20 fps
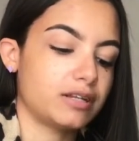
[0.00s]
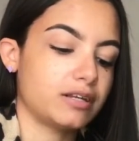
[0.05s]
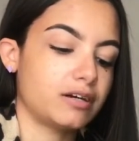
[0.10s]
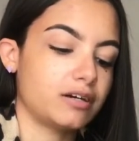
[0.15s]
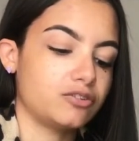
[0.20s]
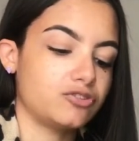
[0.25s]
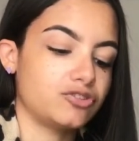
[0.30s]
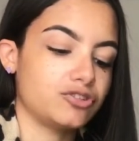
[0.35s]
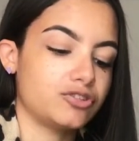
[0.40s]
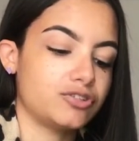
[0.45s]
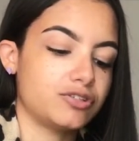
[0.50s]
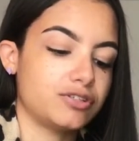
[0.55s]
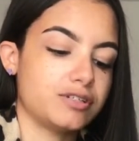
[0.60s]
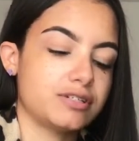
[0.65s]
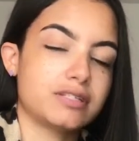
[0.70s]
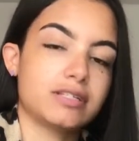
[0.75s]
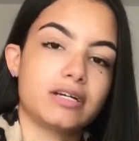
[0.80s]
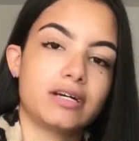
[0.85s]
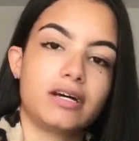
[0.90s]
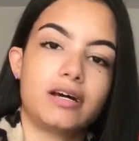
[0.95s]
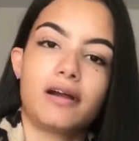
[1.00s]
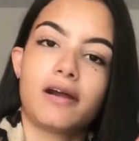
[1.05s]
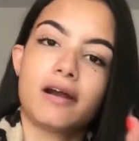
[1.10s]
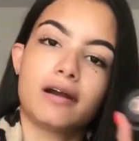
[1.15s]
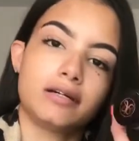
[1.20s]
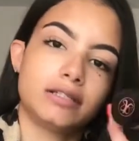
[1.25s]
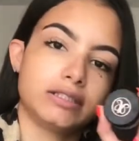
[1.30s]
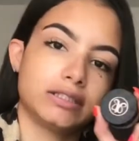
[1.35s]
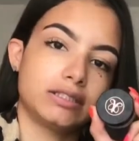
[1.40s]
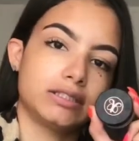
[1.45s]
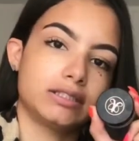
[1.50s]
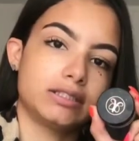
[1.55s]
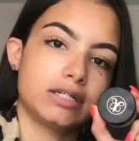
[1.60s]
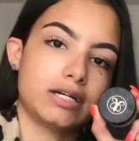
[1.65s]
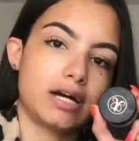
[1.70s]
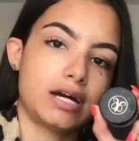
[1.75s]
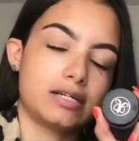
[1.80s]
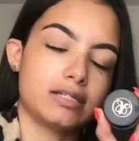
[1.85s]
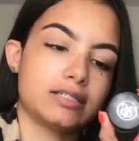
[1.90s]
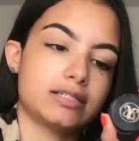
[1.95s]
I'll just use the
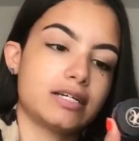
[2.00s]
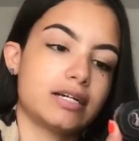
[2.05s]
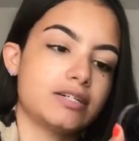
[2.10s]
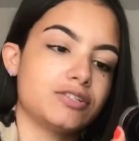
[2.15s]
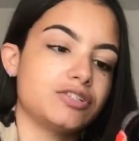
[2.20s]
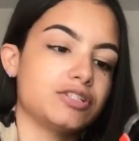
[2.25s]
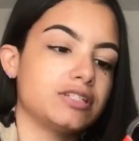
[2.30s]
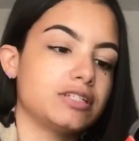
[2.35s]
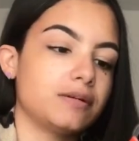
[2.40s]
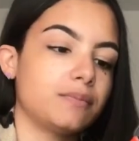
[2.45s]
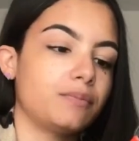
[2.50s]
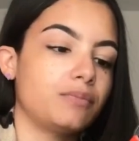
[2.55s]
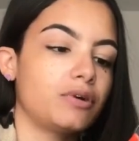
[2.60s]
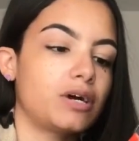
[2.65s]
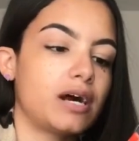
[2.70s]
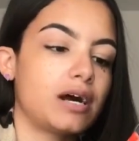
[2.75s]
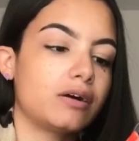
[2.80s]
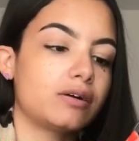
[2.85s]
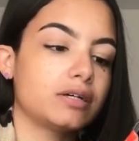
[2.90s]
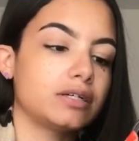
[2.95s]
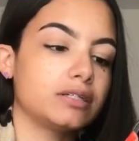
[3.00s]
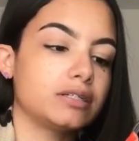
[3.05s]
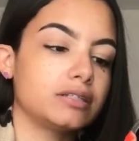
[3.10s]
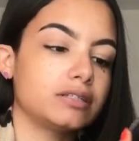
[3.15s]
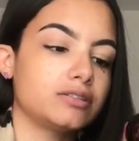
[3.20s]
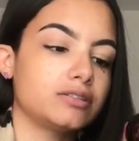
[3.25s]
Anastasia Dipbrow in